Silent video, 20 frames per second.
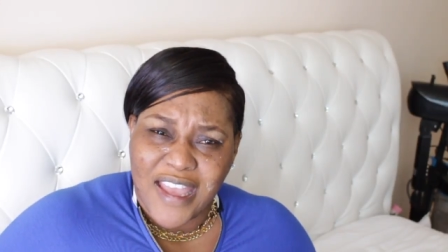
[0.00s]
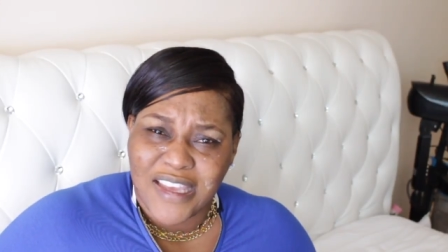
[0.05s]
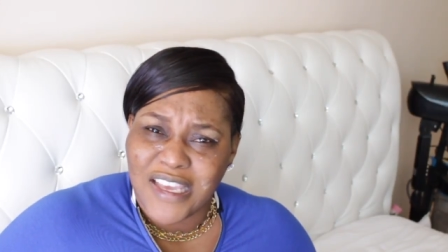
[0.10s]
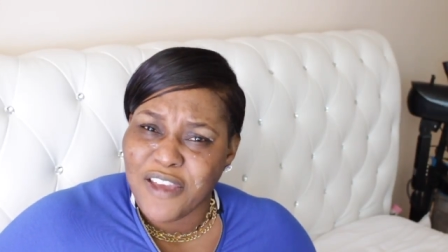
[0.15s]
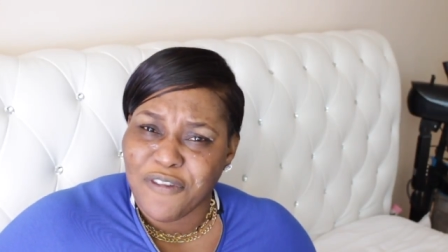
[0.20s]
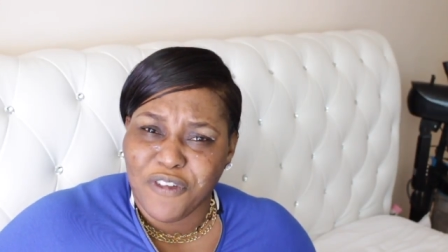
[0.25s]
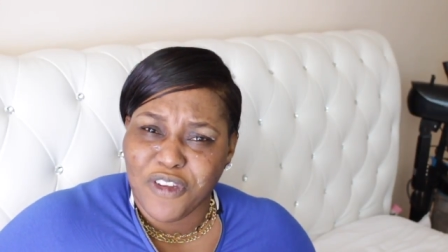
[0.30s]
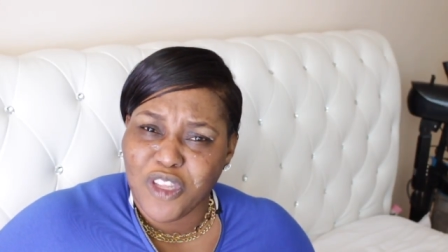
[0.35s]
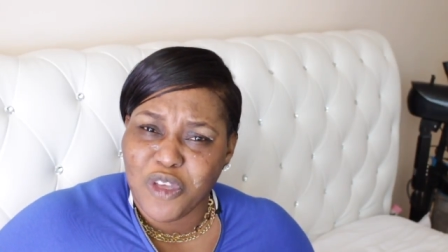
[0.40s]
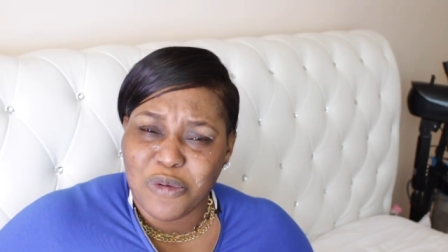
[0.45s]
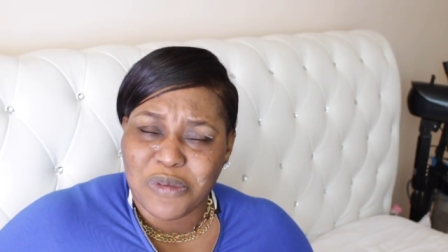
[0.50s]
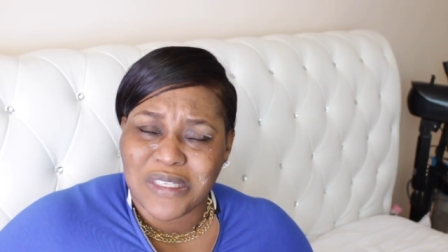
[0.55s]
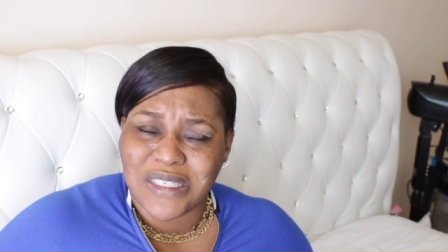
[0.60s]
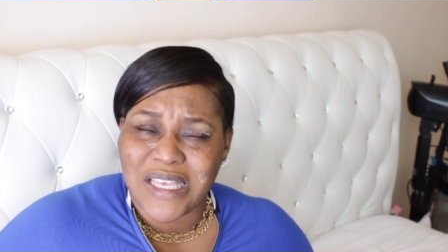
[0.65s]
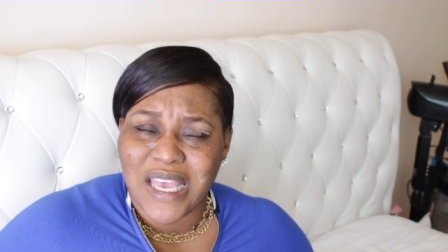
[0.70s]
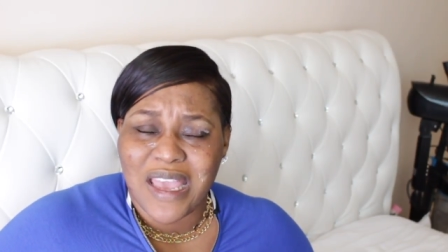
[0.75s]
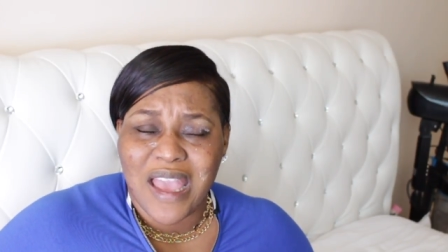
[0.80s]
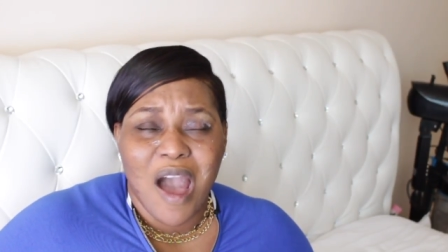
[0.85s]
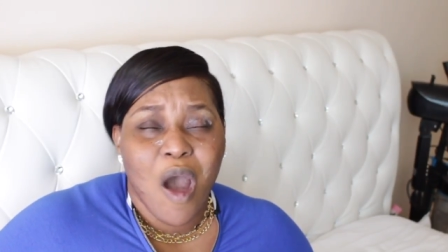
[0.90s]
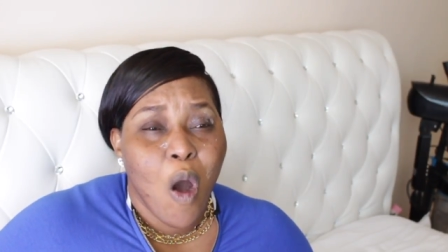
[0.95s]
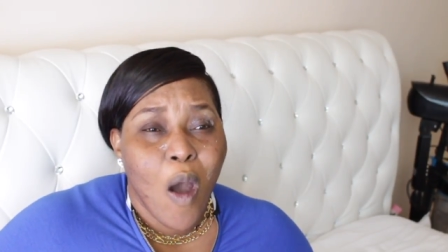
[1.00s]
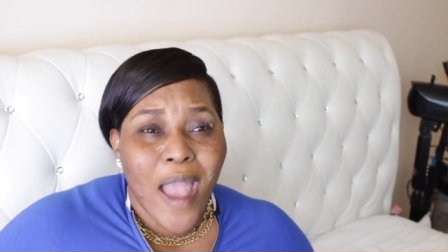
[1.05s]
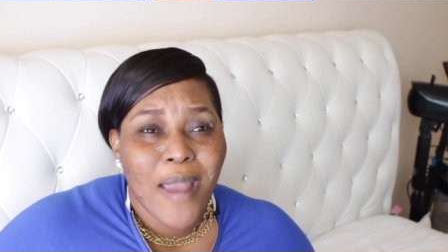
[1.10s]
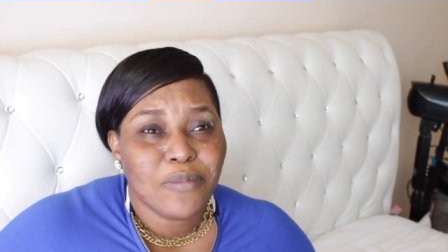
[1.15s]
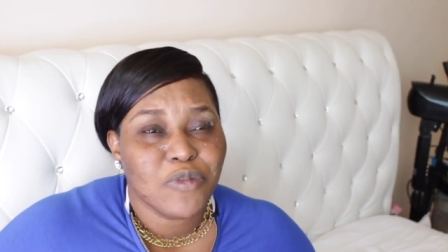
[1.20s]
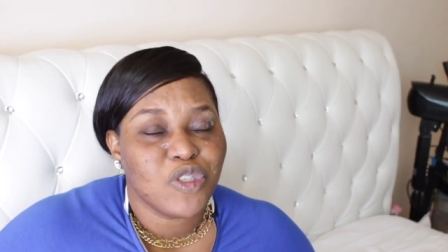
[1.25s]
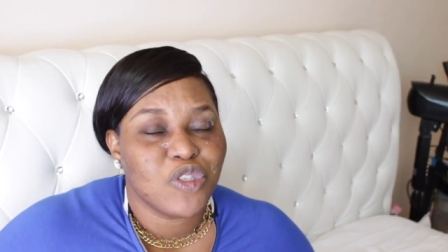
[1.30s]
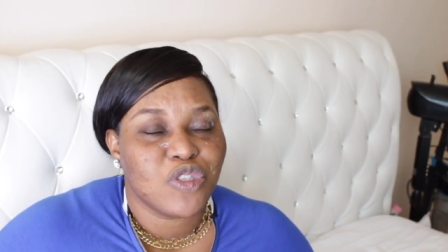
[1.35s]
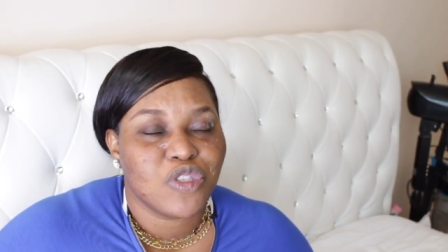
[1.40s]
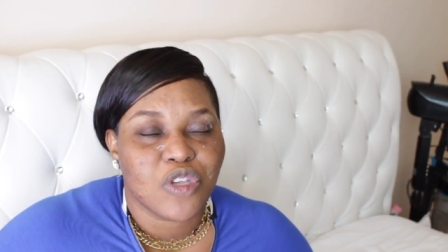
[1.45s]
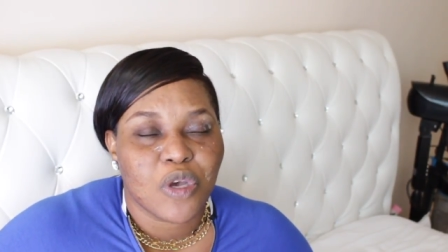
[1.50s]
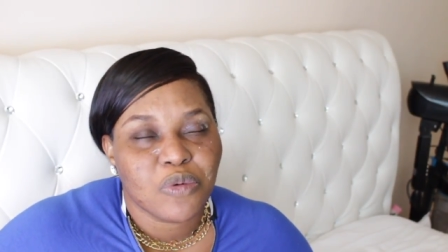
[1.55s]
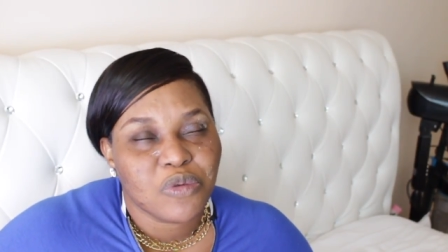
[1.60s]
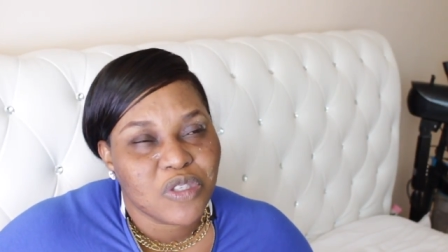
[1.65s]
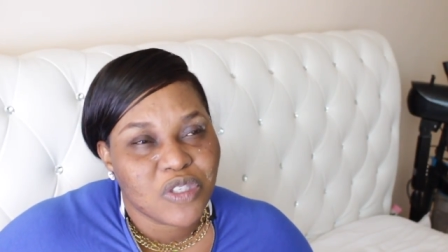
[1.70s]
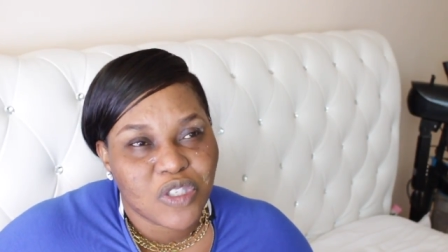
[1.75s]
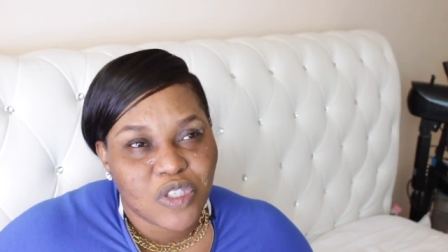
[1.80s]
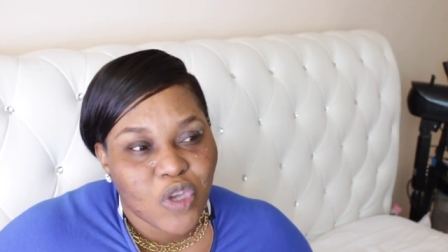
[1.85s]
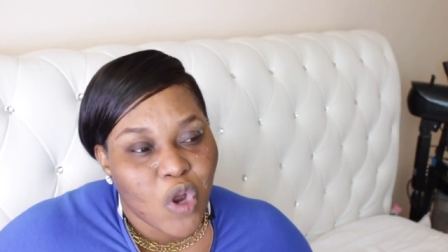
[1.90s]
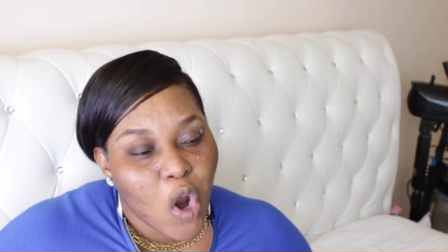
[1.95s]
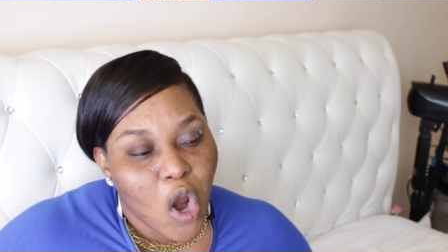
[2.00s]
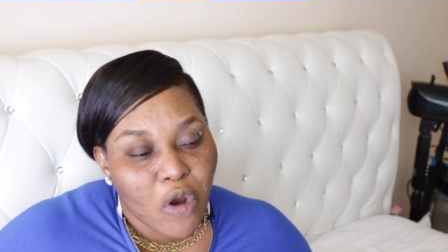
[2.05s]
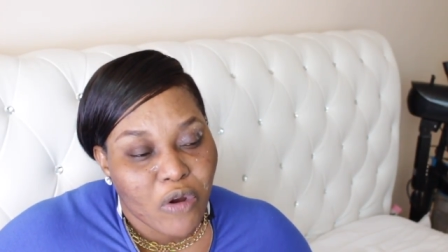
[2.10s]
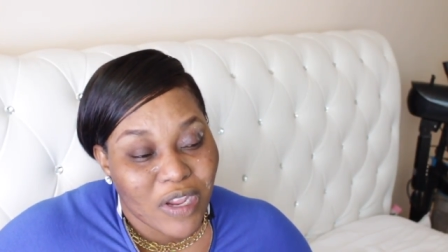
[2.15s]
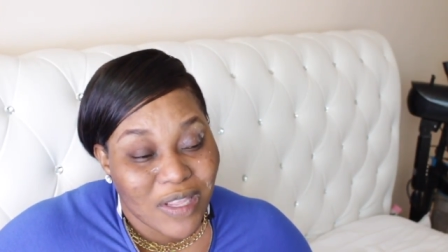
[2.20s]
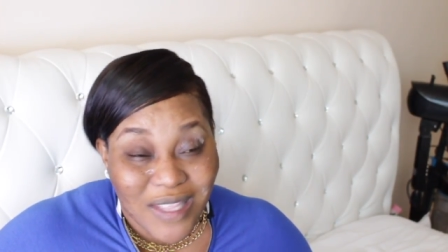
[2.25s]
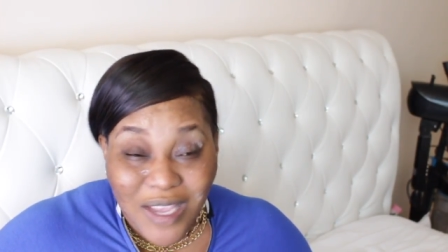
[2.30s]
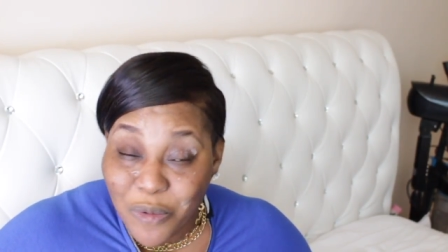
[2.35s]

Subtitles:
Even you say, oh, I'm so sorry.